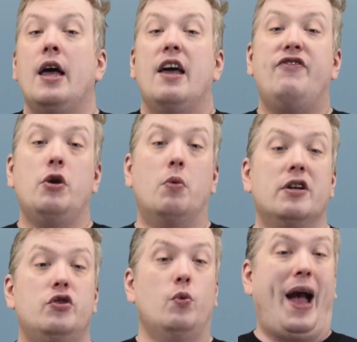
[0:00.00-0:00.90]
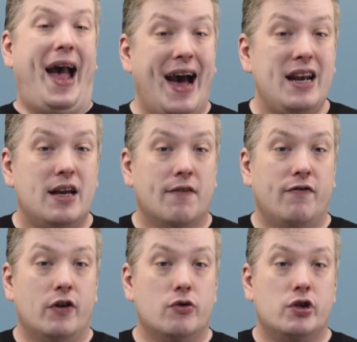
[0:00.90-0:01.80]
If you want to add
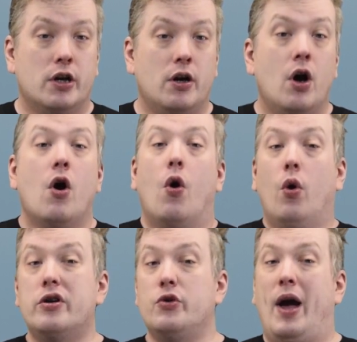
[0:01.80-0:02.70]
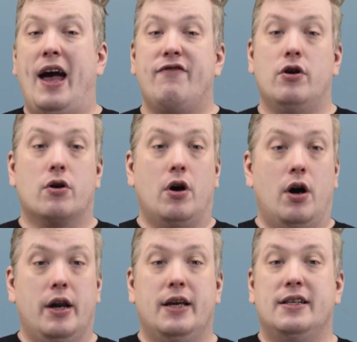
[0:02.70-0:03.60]
confusion, or to have your
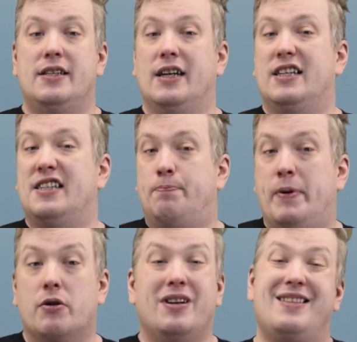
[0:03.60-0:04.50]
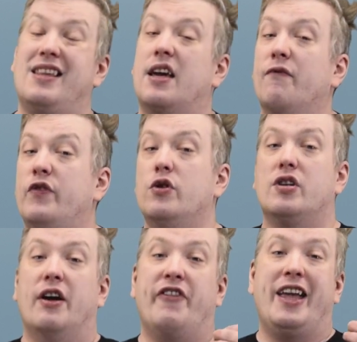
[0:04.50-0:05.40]
audience experience the
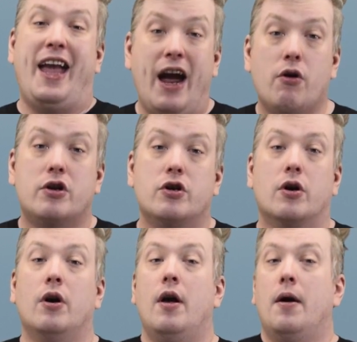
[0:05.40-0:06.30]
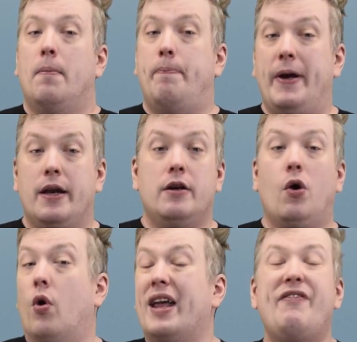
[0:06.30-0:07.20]
confusion of a character, bend,
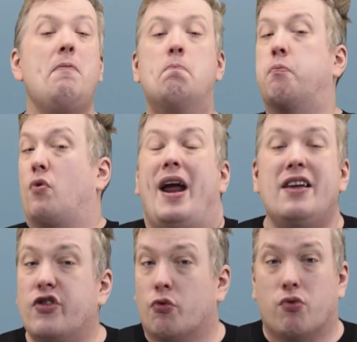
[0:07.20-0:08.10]
or even break the